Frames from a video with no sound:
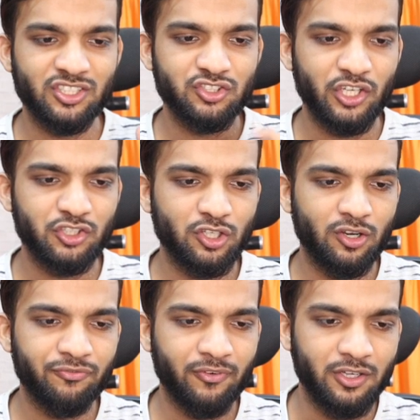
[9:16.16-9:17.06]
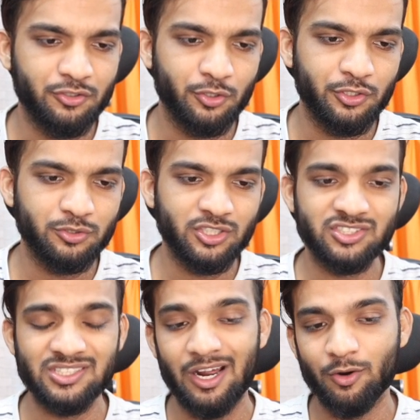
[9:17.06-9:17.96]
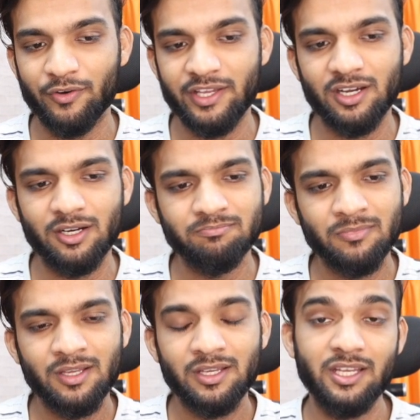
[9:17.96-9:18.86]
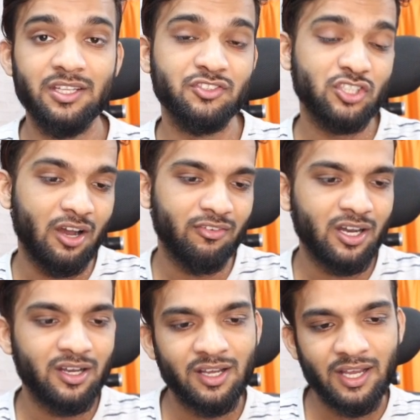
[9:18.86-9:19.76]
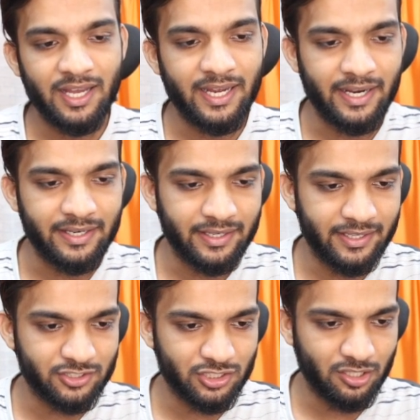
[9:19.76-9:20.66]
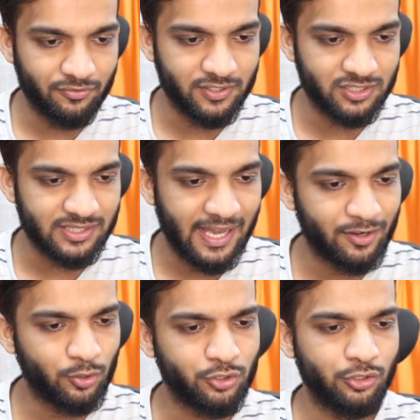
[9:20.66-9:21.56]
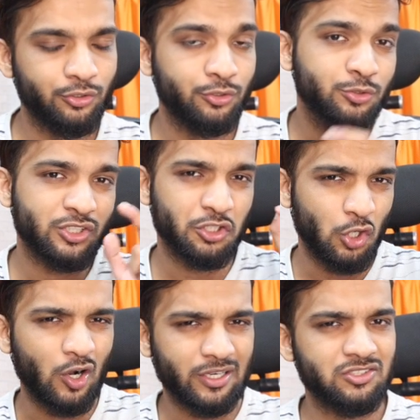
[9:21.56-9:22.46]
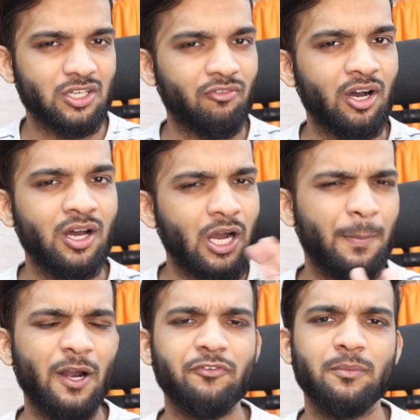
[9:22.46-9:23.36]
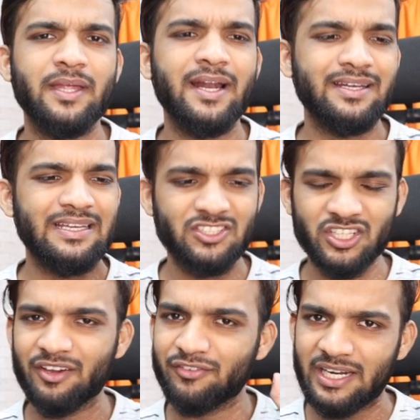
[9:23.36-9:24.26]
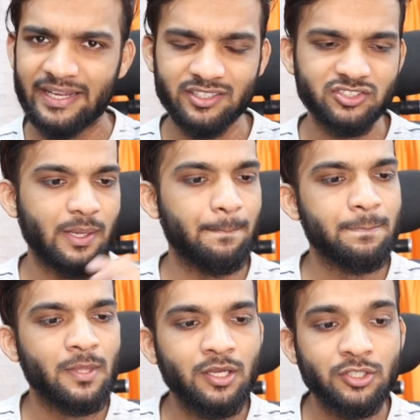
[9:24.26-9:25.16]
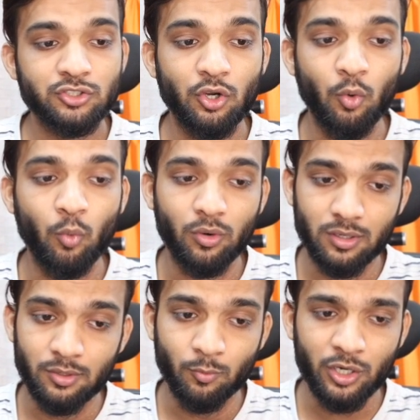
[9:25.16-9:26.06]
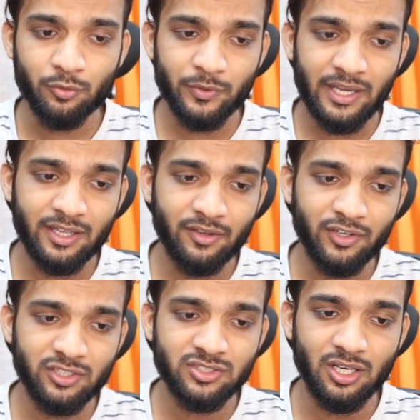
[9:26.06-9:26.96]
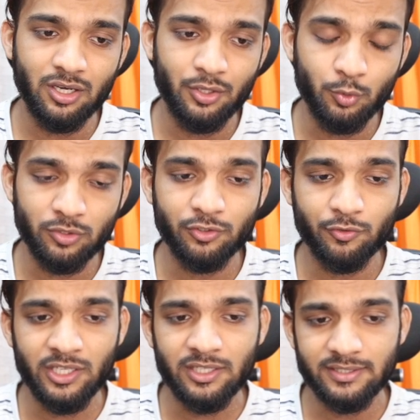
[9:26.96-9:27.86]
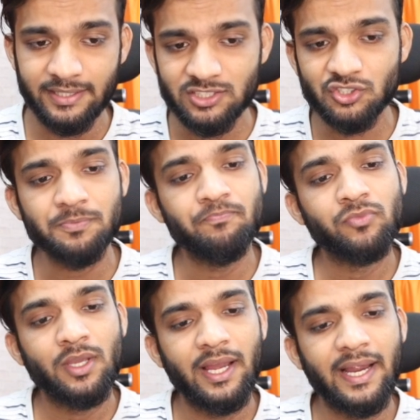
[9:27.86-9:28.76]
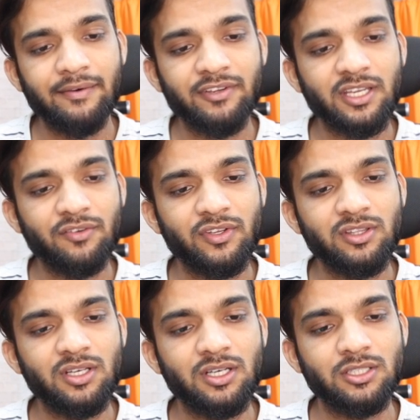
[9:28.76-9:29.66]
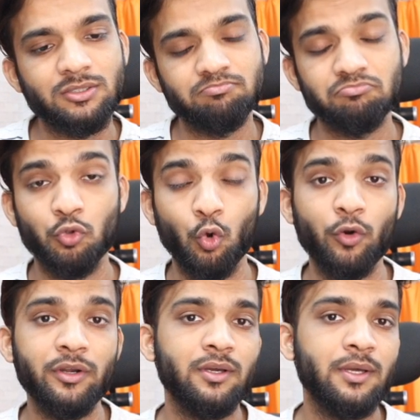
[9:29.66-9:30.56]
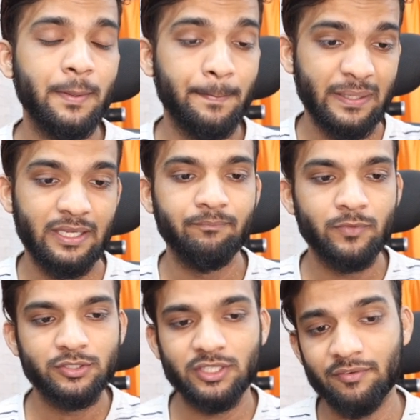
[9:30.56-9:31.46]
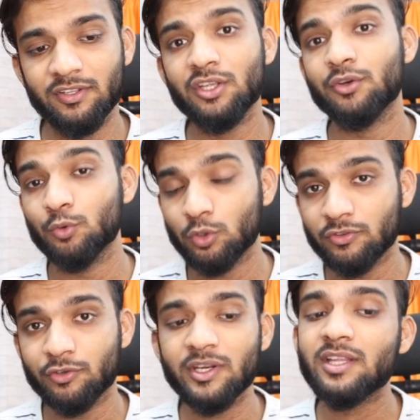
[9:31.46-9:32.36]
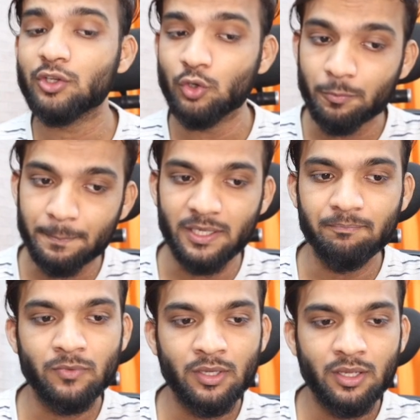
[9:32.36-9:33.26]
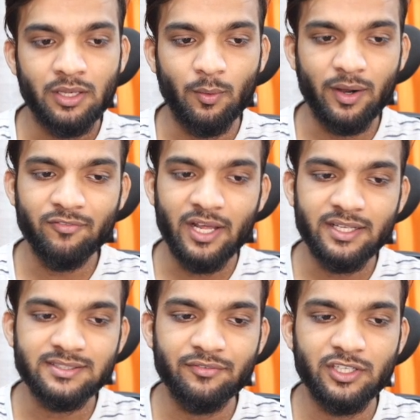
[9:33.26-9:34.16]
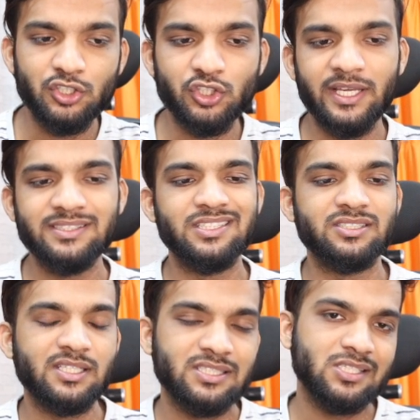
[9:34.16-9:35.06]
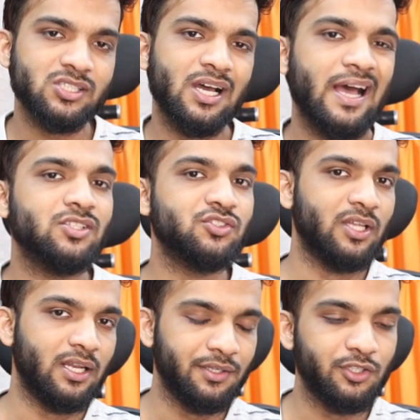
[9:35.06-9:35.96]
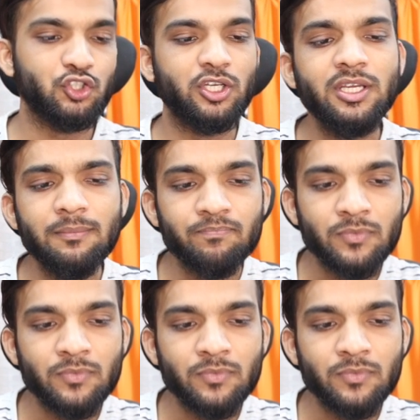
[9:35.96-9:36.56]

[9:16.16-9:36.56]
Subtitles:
the change of, you don't use a star over here in Java, and instead of this arrow you use a dot in Java. Apart from that, each and every line is same. So what we are given is the root of the tree. Yes, and we are given the node P. So given the root of the tree and the node P, now what I've done is I've initialized the successor as null initially,